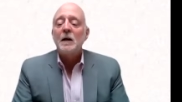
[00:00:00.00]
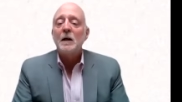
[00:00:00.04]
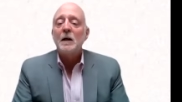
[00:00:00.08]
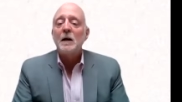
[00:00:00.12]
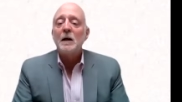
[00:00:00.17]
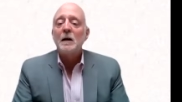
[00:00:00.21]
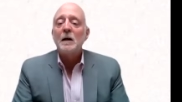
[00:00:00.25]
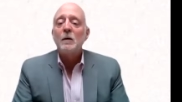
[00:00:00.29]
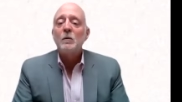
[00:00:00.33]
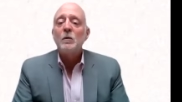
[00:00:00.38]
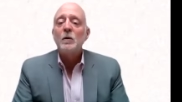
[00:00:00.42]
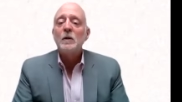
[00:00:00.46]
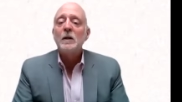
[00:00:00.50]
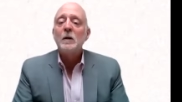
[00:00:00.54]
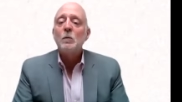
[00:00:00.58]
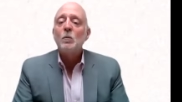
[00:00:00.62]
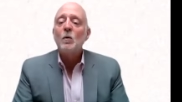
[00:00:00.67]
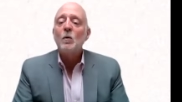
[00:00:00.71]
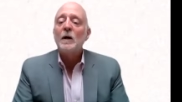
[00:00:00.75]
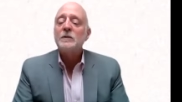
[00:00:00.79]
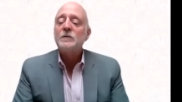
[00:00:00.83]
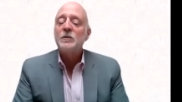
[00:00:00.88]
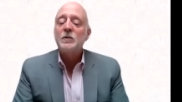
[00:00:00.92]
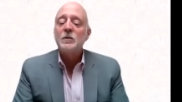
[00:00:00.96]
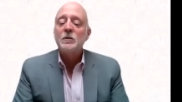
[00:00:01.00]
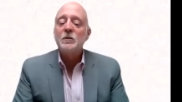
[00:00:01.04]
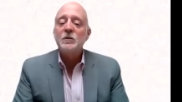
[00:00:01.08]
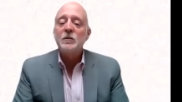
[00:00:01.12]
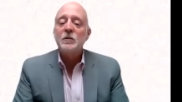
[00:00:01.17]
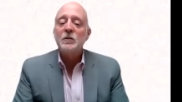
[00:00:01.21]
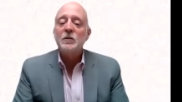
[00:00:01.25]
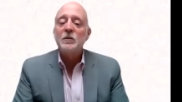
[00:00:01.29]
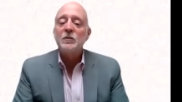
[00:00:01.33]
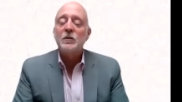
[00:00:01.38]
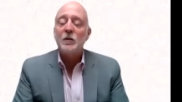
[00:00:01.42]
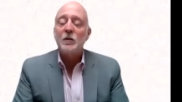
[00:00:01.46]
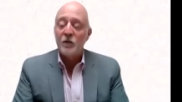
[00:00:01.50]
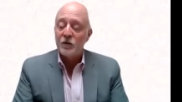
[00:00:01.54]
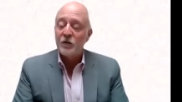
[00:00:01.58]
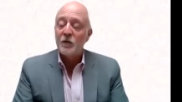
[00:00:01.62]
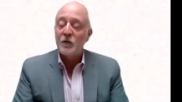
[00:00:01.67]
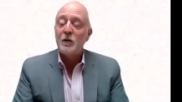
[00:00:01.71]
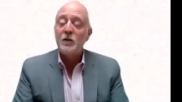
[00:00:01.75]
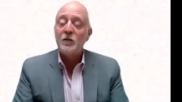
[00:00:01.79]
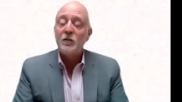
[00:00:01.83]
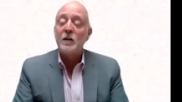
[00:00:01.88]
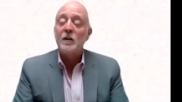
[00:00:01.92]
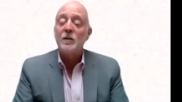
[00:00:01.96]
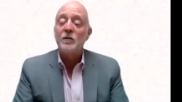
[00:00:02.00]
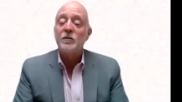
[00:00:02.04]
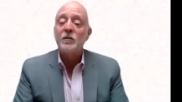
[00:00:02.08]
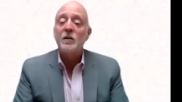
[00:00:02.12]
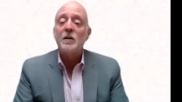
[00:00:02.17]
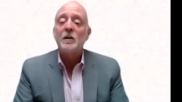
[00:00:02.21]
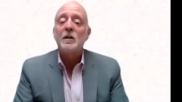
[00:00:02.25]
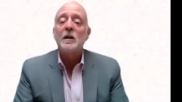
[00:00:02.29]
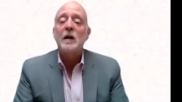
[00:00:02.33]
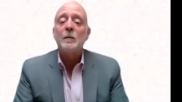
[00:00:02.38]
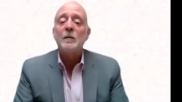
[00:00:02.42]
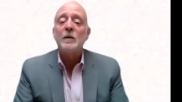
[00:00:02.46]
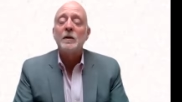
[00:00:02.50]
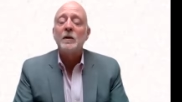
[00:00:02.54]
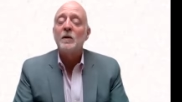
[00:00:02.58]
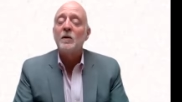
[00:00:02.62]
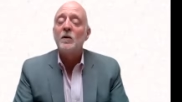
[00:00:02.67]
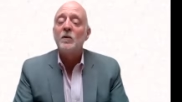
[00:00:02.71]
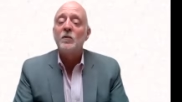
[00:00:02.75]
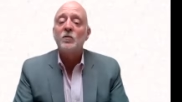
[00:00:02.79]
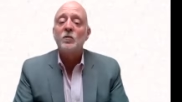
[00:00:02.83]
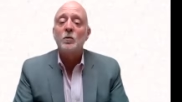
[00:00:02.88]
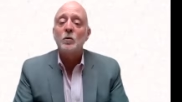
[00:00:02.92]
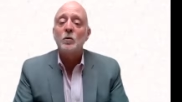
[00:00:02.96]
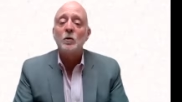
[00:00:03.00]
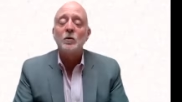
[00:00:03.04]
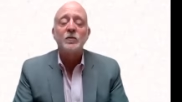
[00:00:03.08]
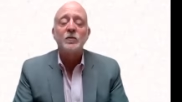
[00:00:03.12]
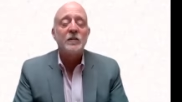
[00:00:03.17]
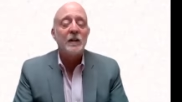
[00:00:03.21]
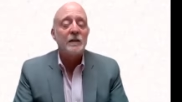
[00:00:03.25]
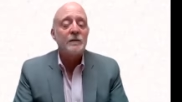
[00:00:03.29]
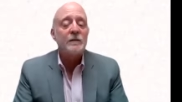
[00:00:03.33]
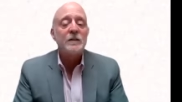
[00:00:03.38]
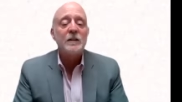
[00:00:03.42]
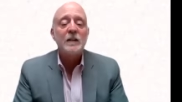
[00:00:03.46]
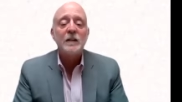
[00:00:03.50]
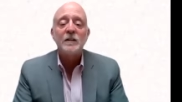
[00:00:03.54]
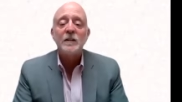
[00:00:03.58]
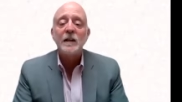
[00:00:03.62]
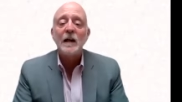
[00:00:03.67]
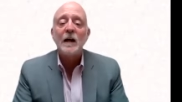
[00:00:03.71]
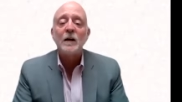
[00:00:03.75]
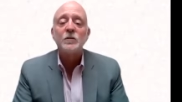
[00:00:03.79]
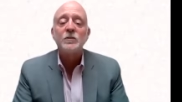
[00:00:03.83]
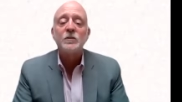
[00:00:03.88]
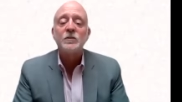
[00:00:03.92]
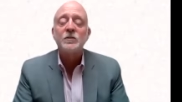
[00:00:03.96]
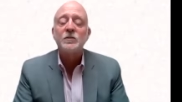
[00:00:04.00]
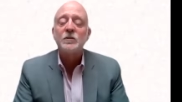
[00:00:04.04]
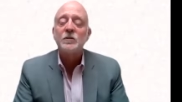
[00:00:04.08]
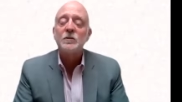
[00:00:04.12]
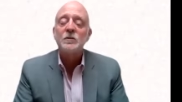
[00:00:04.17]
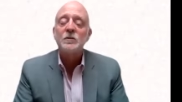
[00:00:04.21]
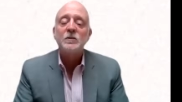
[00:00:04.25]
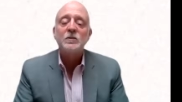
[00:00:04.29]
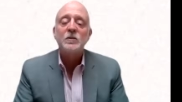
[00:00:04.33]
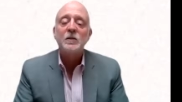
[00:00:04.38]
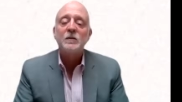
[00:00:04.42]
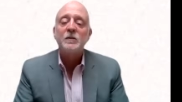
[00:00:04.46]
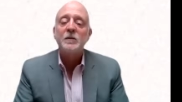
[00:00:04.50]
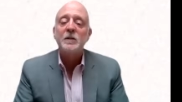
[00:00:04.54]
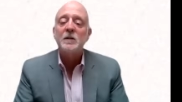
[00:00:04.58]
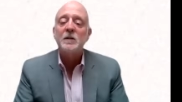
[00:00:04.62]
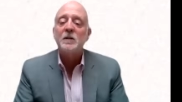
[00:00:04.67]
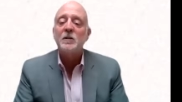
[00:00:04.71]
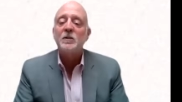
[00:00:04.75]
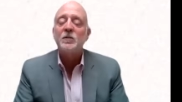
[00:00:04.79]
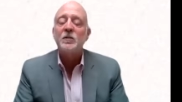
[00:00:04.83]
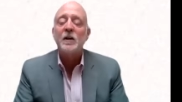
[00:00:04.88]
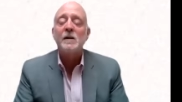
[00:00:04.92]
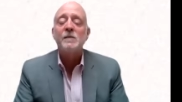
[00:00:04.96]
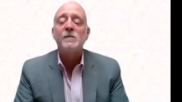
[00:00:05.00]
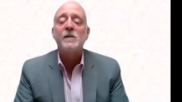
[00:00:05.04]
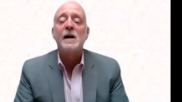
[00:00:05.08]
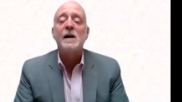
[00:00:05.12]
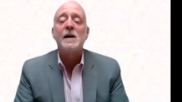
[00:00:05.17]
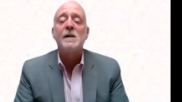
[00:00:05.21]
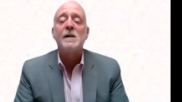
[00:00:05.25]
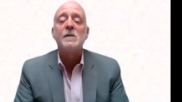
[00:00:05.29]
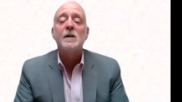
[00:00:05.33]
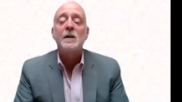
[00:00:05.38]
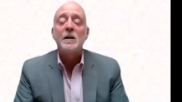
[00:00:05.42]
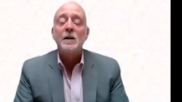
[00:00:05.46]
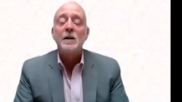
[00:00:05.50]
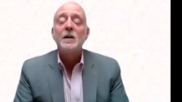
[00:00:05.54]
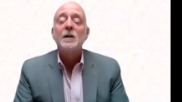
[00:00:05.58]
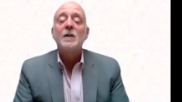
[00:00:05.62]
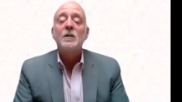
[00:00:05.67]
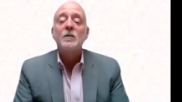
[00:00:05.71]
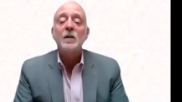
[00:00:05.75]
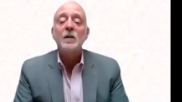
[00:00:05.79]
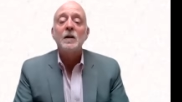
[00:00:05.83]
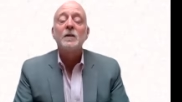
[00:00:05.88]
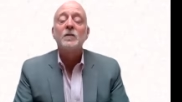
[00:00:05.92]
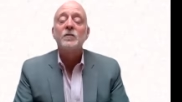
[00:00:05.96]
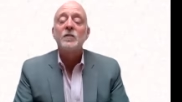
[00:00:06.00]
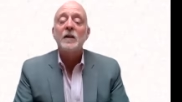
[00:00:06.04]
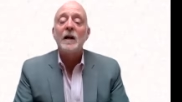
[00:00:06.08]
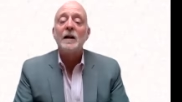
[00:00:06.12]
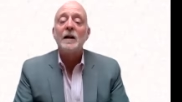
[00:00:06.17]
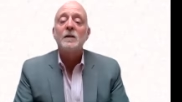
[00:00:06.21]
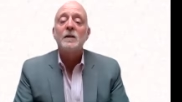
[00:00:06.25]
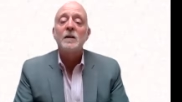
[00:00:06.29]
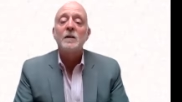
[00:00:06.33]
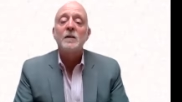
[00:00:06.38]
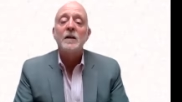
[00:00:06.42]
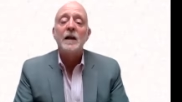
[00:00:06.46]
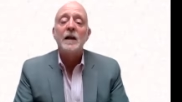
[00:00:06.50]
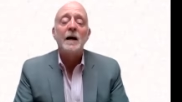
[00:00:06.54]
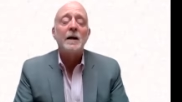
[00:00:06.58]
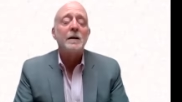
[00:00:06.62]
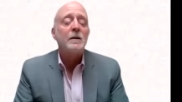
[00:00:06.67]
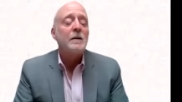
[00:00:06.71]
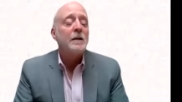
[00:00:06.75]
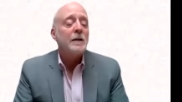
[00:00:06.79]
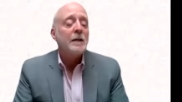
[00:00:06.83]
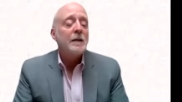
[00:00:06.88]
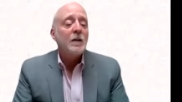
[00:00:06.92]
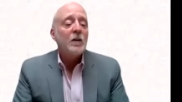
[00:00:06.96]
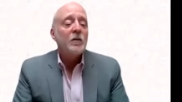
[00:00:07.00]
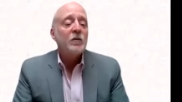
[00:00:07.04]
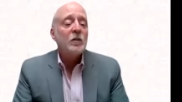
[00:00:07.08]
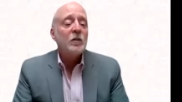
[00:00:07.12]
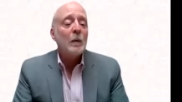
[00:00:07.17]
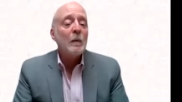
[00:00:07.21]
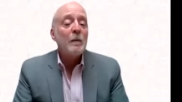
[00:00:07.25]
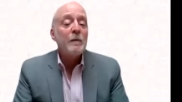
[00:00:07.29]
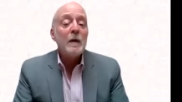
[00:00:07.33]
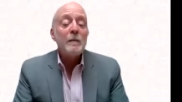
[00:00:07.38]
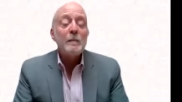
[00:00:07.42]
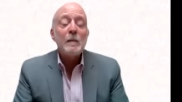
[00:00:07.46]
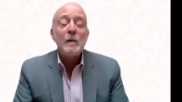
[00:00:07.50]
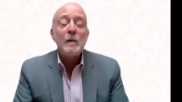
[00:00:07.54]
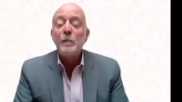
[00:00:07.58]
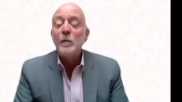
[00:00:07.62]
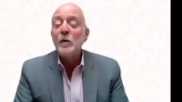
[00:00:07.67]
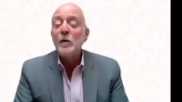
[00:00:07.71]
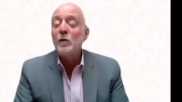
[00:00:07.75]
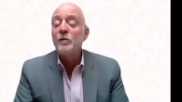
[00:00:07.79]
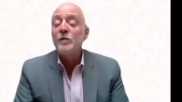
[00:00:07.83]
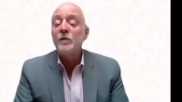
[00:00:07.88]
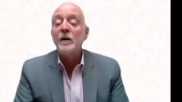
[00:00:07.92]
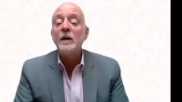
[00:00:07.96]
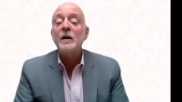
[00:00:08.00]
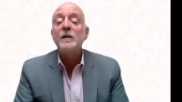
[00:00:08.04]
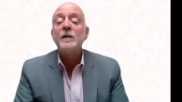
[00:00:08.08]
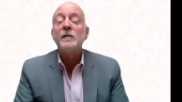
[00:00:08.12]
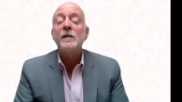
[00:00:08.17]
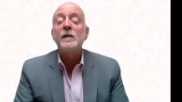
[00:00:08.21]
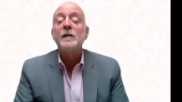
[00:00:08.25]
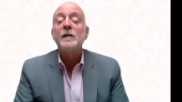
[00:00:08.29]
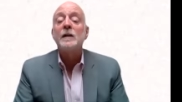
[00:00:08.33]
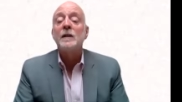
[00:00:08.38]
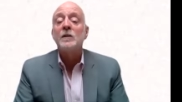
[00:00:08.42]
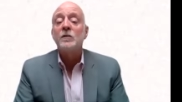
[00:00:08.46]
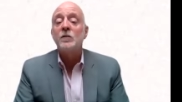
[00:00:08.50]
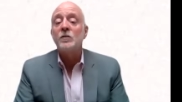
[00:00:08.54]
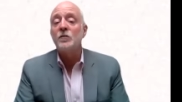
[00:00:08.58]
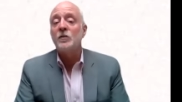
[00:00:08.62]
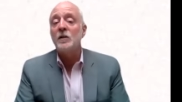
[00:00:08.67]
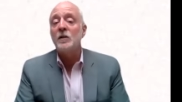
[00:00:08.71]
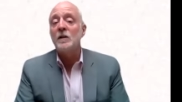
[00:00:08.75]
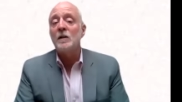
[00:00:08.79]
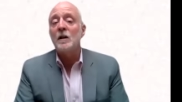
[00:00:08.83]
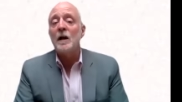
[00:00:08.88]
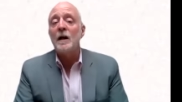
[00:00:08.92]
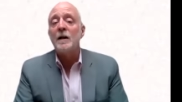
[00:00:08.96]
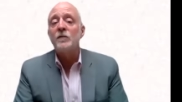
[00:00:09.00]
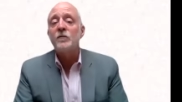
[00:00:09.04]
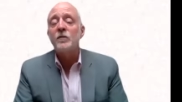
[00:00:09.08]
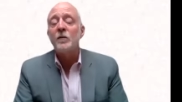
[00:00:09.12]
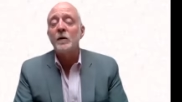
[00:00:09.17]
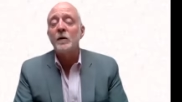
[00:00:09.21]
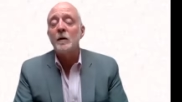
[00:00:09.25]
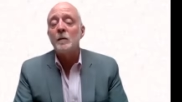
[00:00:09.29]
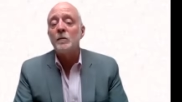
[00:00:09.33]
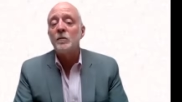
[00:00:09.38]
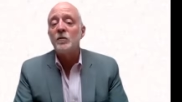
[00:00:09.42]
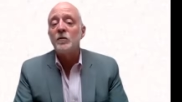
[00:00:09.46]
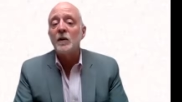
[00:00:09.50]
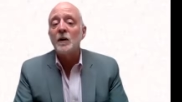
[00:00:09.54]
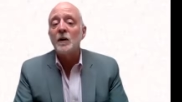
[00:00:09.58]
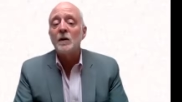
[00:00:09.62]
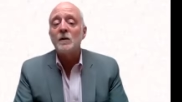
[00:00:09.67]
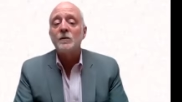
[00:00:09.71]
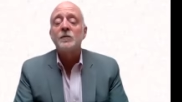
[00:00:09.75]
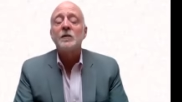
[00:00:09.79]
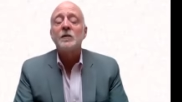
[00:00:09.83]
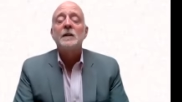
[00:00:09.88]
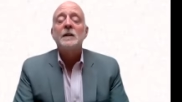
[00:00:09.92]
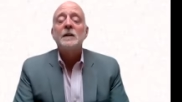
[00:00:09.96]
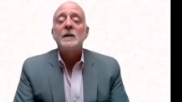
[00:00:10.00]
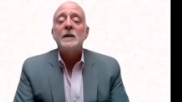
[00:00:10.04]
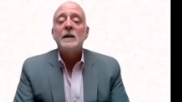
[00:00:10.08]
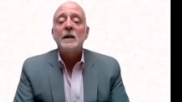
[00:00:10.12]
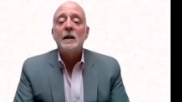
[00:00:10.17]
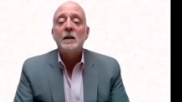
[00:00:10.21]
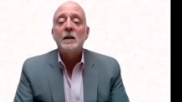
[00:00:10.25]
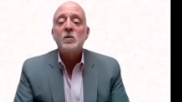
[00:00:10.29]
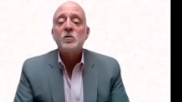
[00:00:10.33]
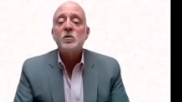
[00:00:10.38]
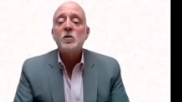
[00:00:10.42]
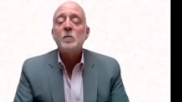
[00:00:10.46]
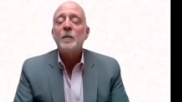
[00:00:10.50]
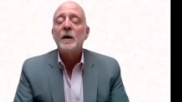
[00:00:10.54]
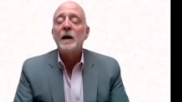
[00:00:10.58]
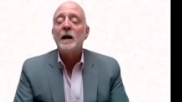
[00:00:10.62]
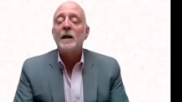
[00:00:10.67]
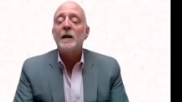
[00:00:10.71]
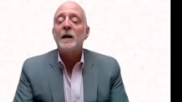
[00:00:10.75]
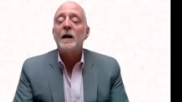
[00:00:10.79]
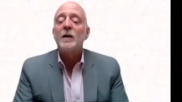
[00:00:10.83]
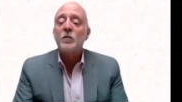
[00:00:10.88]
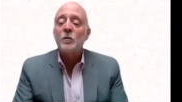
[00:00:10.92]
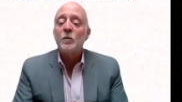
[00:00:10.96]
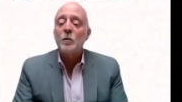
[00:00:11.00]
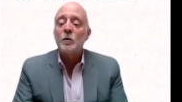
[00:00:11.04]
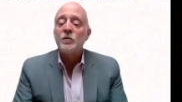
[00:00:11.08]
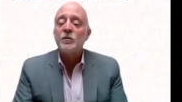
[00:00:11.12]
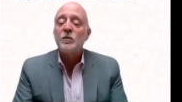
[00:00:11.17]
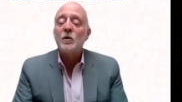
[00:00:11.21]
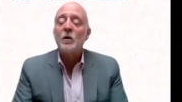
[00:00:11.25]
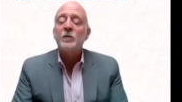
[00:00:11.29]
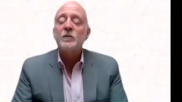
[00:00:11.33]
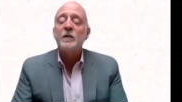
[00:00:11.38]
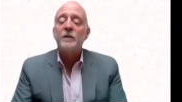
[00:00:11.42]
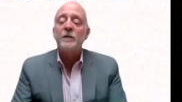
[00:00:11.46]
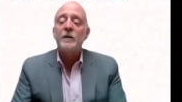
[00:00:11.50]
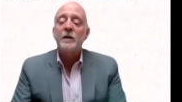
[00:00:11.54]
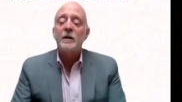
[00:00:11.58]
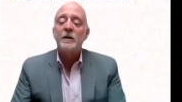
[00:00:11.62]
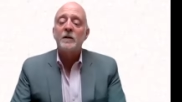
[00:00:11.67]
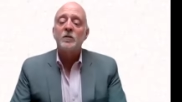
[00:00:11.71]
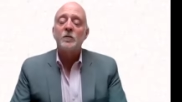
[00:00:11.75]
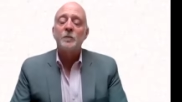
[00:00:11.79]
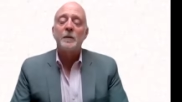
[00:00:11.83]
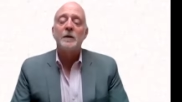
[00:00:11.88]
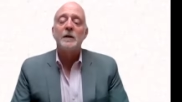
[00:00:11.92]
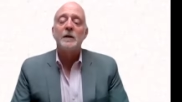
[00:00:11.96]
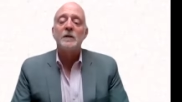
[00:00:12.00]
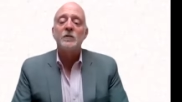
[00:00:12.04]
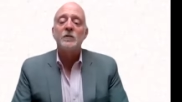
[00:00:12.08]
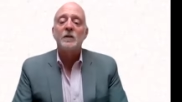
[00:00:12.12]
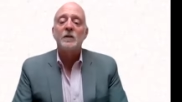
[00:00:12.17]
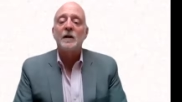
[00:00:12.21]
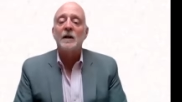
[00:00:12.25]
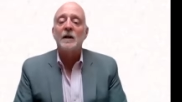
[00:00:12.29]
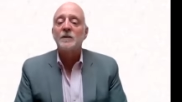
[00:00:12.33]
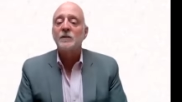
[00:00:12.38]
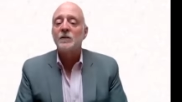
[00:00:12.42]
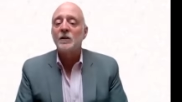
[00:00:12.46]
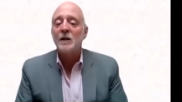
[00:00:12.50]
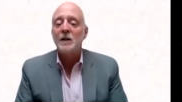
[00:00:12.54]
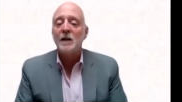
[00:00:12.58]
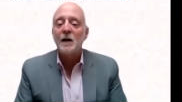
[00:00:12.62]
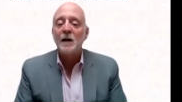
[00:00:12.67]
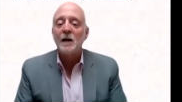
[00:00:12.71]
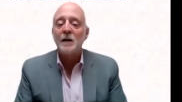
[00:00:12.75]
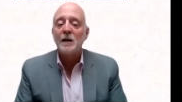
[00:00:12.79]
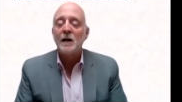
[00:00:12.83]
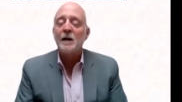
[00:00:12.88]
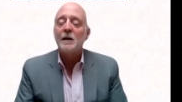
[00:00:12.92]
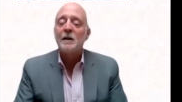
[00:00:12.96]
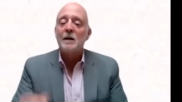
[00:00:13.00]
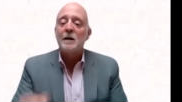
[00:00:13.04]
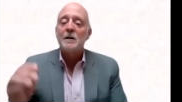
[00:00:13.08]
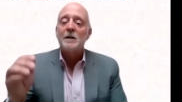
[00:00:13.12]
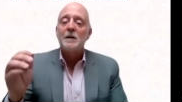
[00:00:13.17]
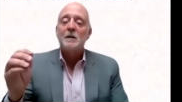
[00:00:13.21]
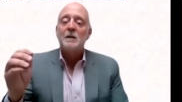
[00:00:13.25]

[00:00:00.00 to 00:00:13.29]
Uh, I really want you to seriously consider coming to this school. 17,000 students over the years have had done exactly that. Some of them have built very, very interesting lives for themselves in Japan as a result of their experience at Kansai Gaidai.